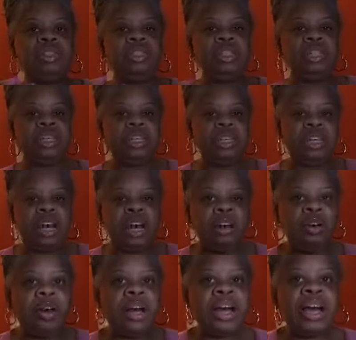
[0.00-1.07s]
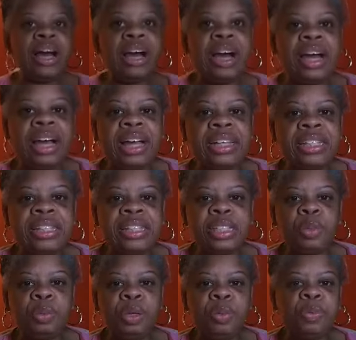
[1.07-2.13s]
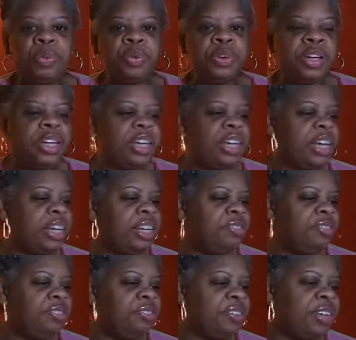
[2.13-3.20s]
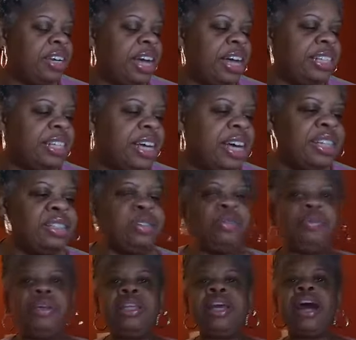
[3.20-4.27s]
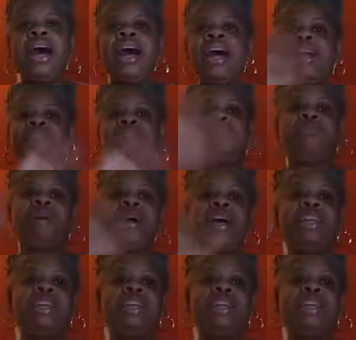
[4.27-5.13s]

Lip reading: I'm just sitting here. Oh, I got 6 people on here. I didn't even realize I had so many. Hi